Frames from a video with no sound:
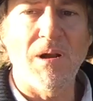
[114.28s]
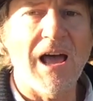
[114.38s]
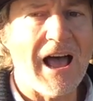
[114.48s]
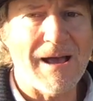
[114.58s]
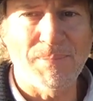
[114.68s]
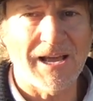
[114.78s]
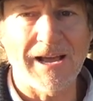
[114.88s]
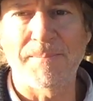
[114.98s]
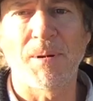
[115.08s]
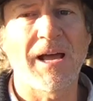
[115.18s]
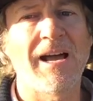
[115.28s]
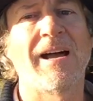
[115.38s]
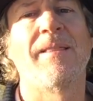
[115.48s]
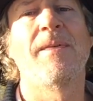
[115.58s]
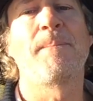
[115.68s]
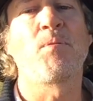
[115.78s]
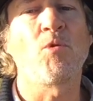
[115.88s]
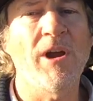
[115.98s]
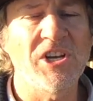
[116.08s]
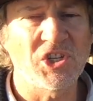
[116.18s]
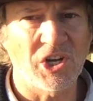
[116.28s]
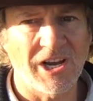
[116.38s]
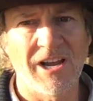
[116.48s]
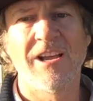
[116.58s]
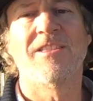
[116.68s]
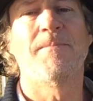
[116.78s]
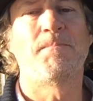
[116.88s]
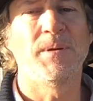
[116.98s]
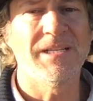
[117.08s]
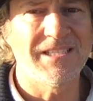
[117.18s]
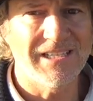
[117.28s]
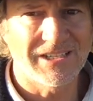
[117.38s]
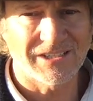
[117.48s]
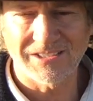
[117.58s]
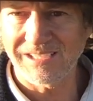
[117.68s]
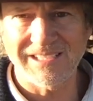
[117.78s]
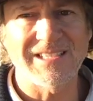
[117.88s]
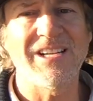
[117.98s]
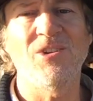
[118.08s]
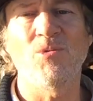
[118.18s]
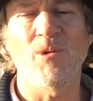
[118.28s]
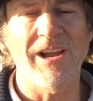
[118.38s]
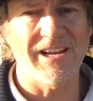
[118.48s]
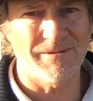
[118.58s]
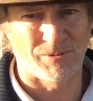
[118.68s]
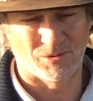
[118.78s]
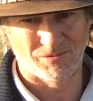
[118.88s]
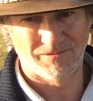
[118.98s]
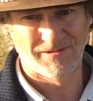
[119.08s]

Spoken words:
blah, blah, blah. The pressure, the busyness, it's incredible.